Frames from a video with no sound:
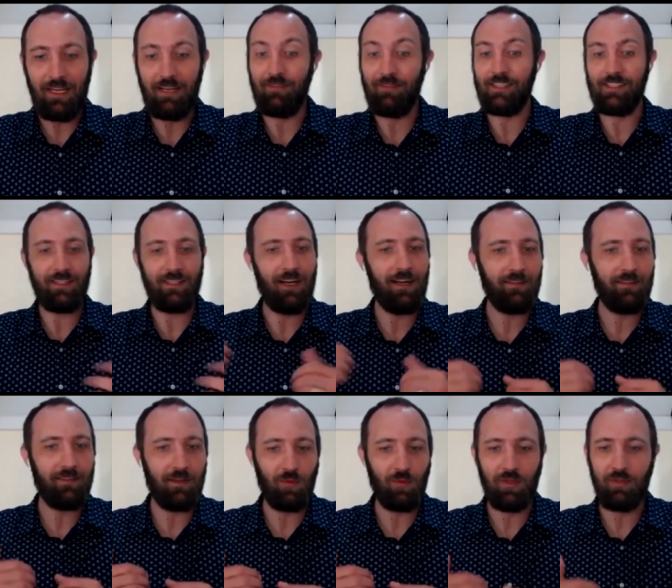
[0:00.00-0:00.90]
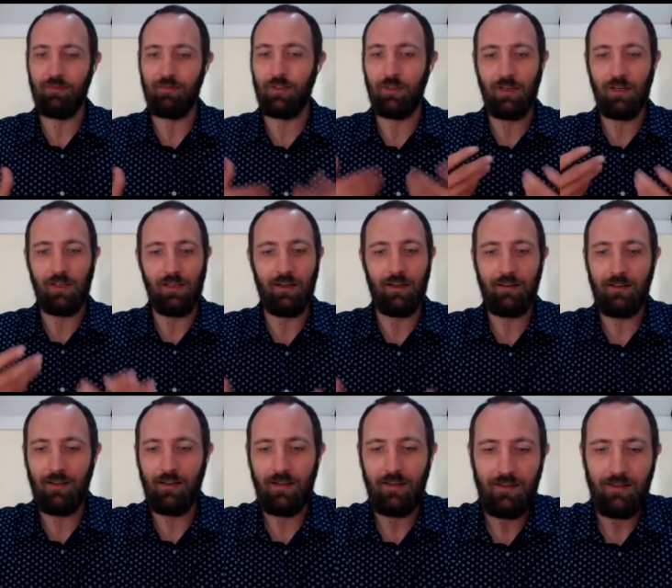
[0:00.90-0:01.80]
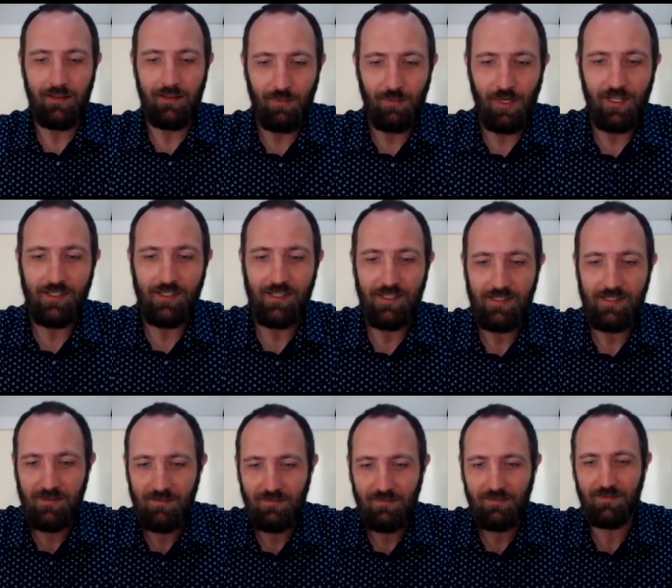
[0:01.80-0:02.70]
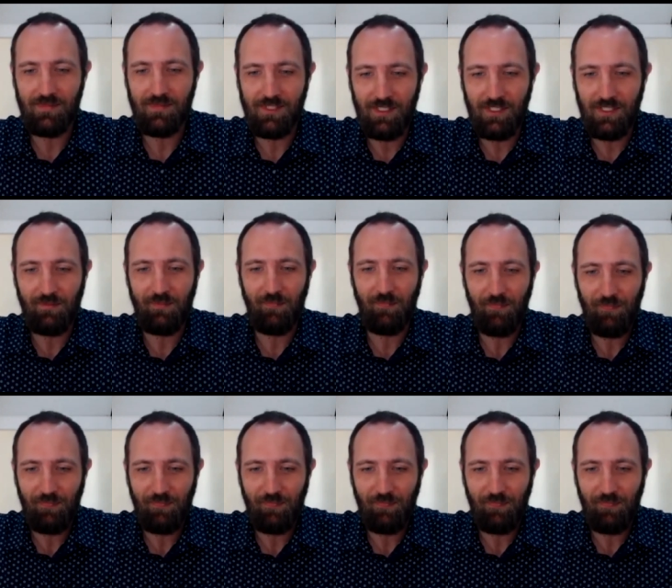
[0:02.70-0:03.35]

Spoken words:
And if it's not, then we'll have learned a lot in the process. So,